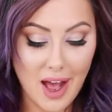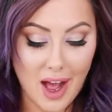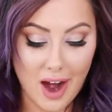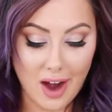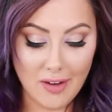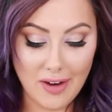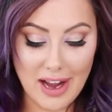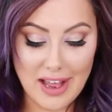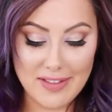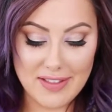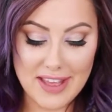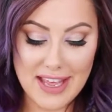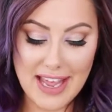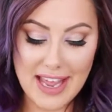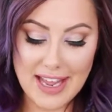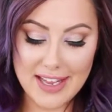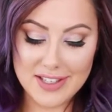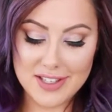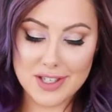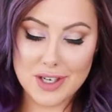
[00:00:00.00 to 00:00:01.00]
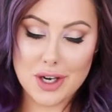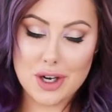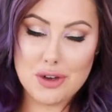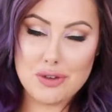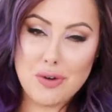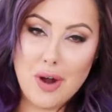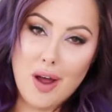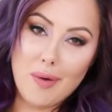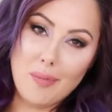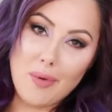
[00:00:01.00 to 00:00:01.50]
All right, the answer,
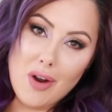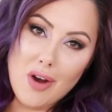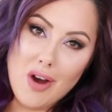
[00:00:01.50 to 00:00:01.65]
drum